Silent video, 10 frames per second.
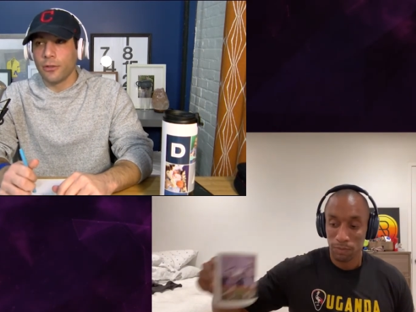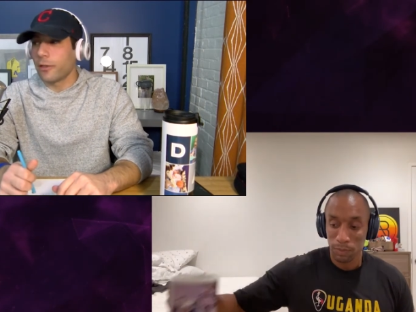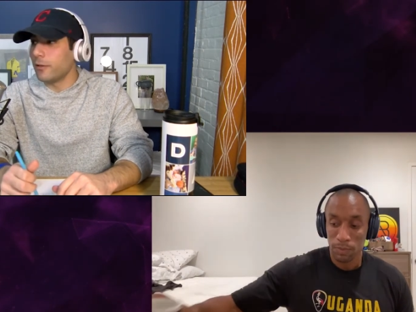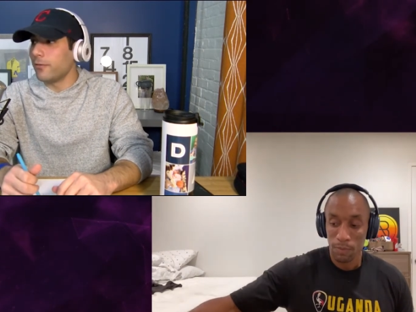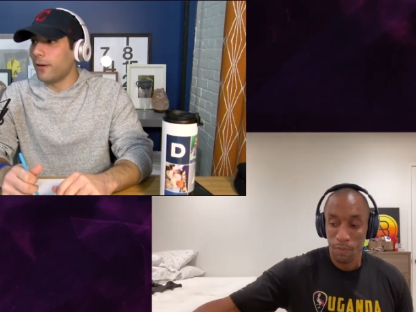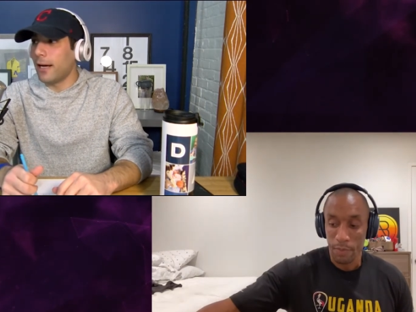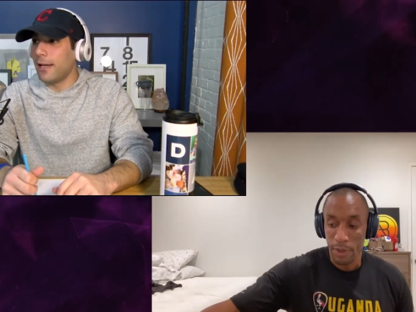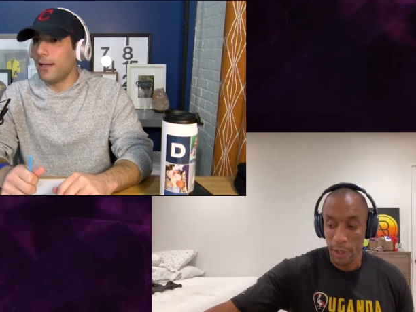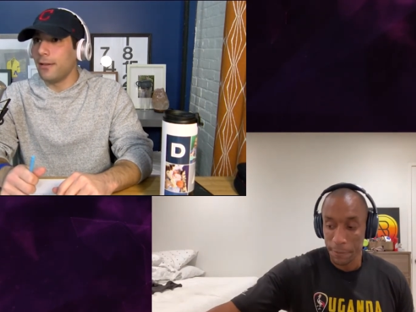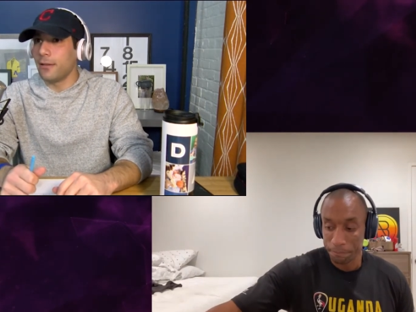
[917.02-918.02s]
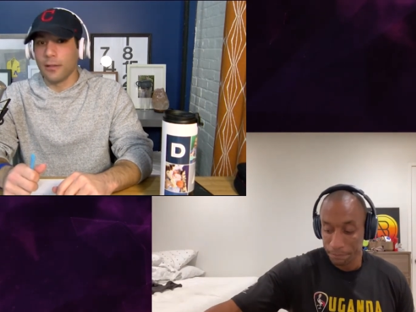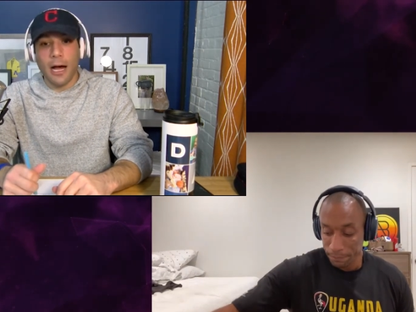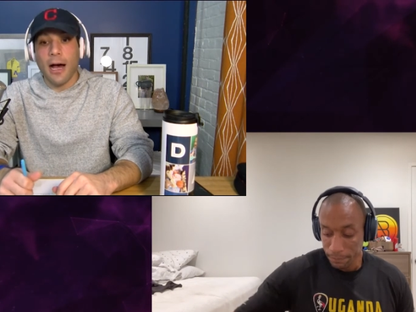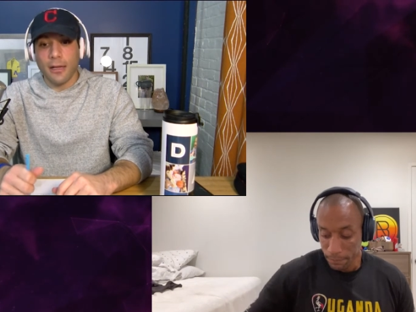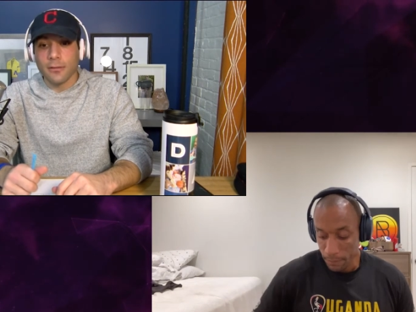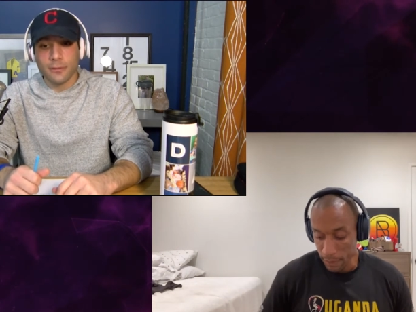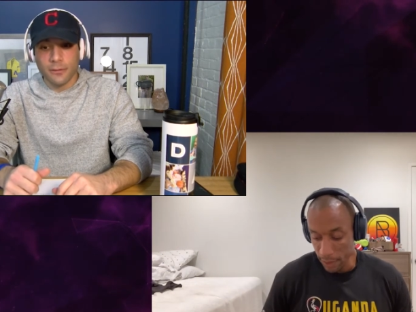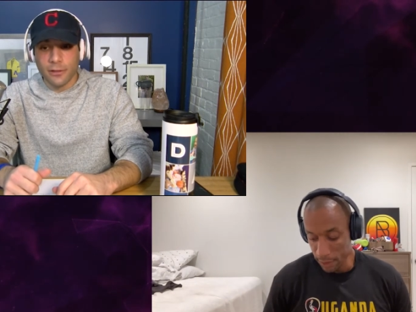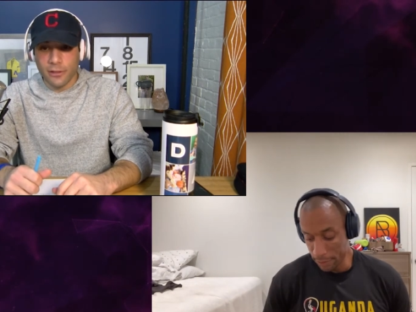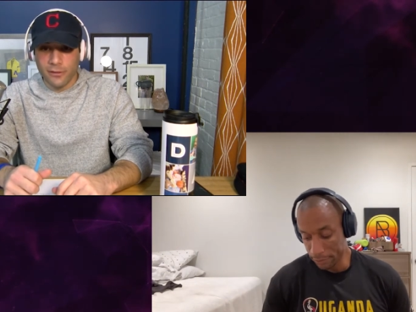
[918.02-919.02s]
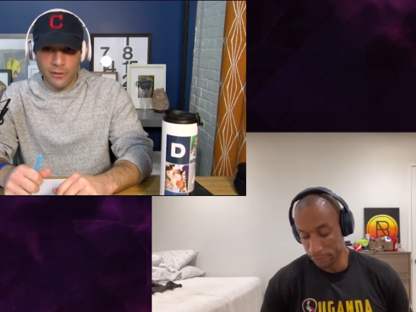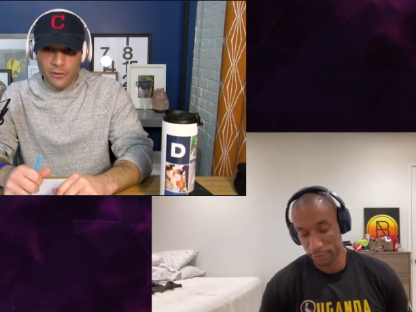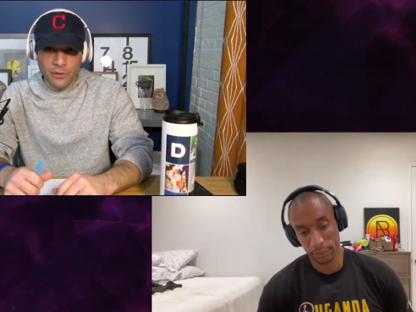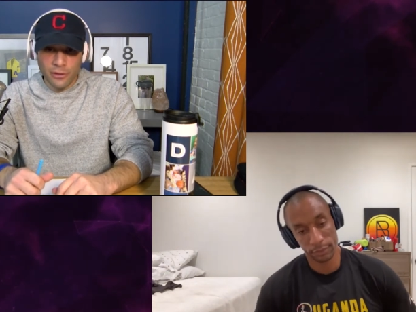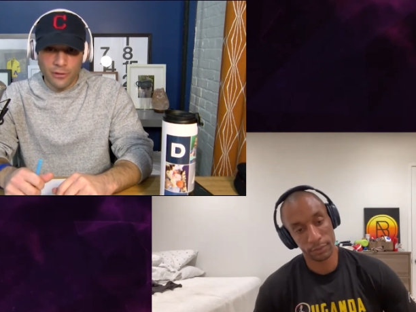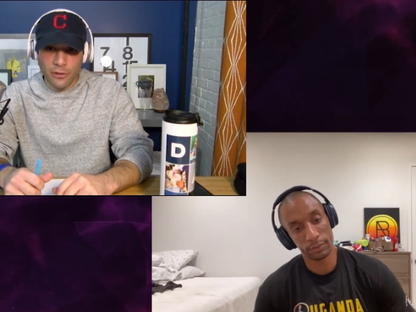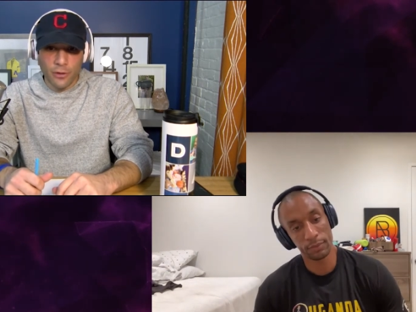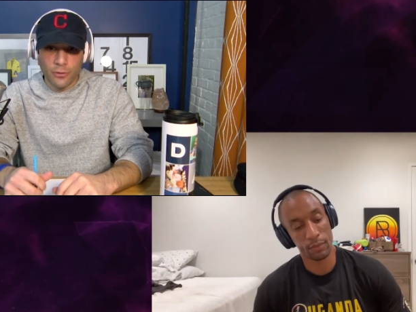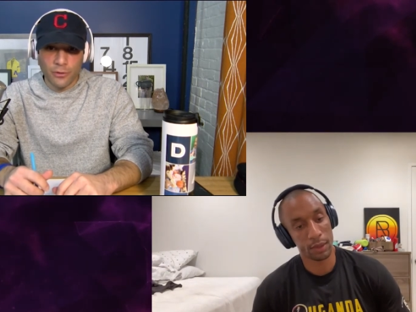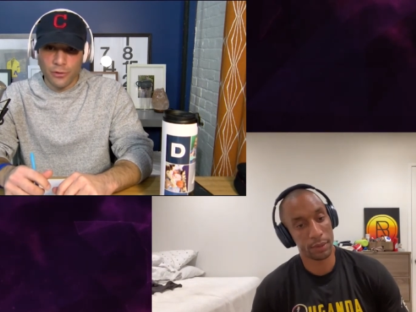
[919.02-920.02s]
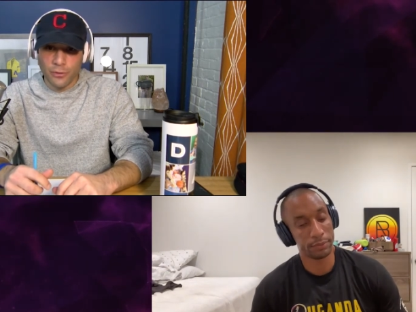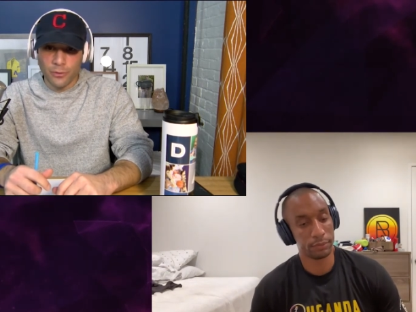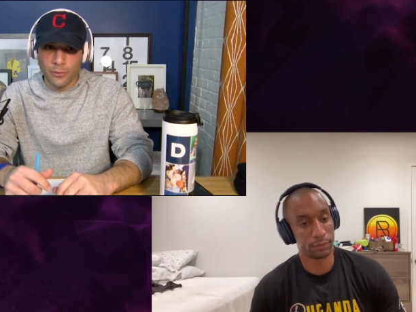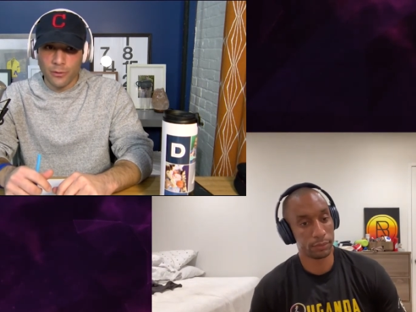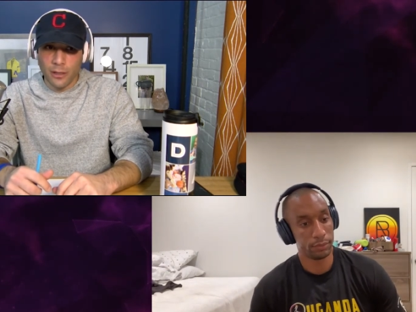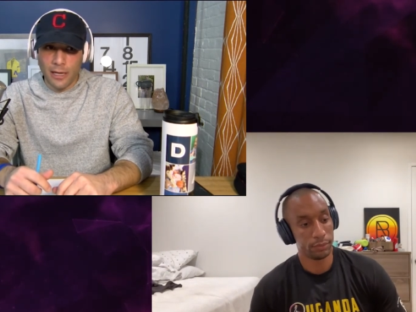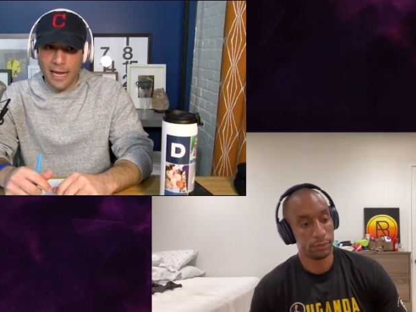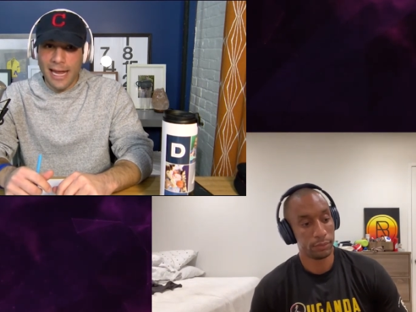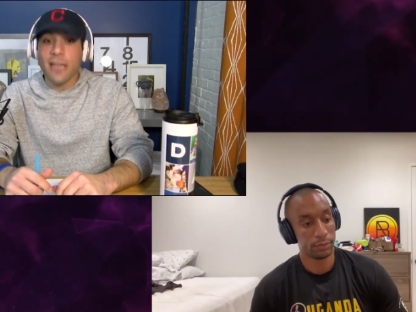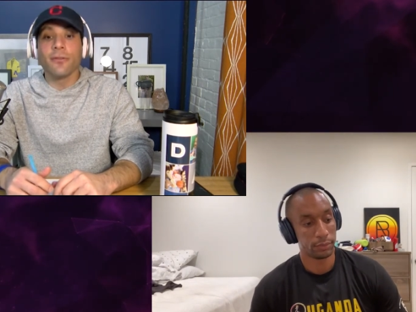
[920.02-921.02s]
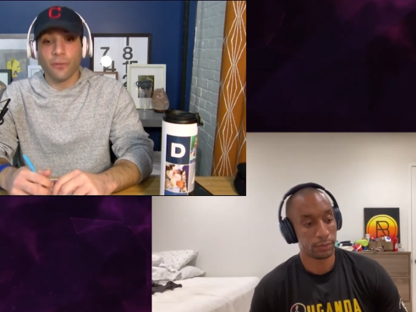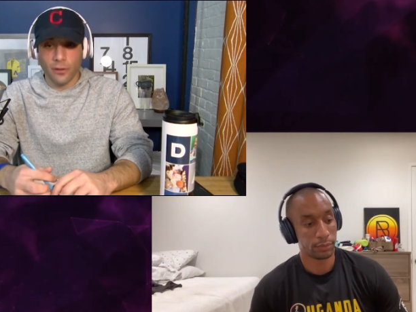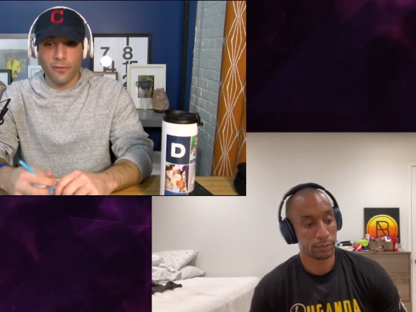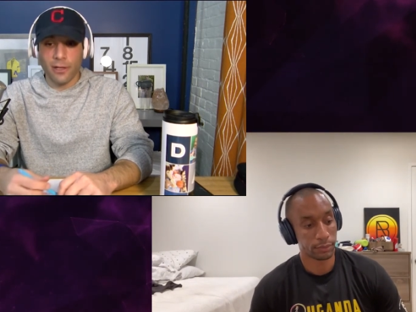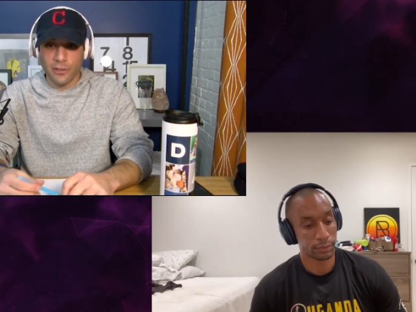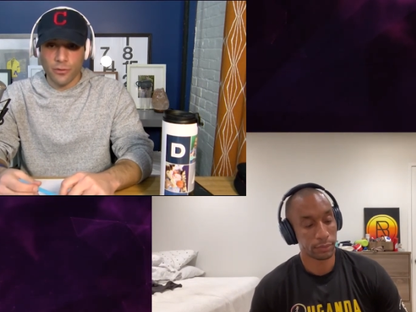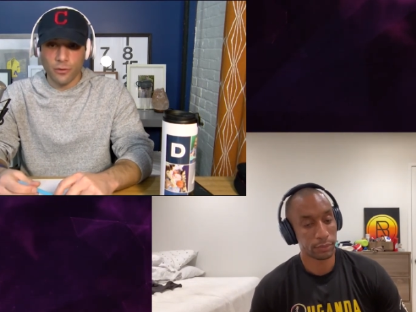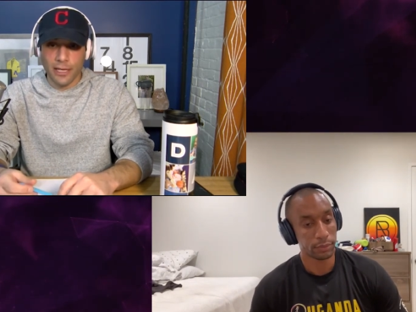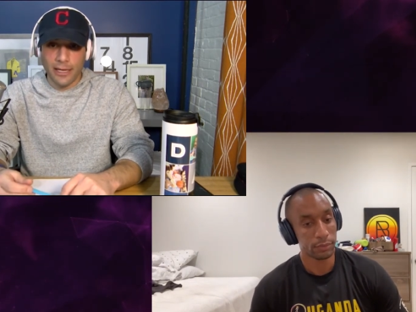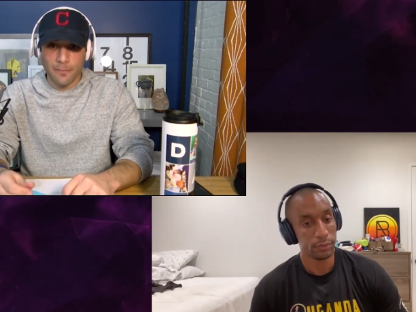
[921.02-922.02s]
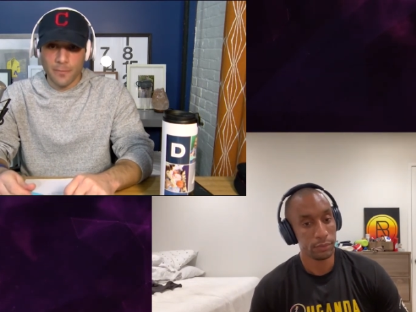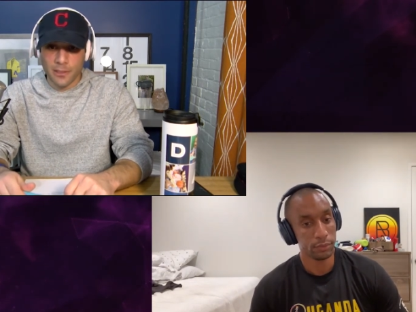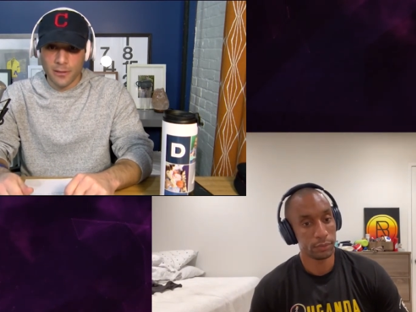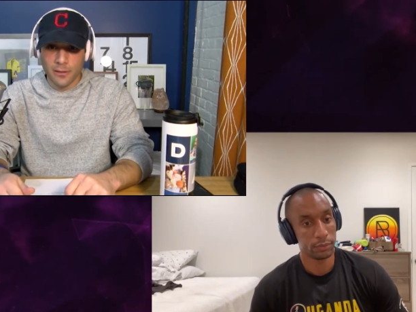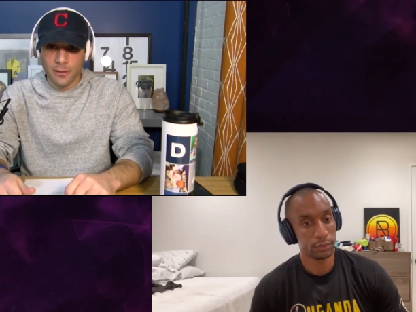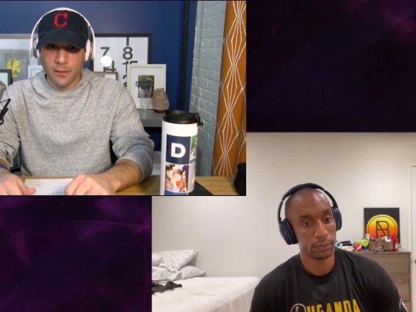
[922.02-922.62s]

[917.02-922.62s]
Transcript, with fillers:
Speaker 1: you're going to find a lot. You know, you could go to a handful of high school games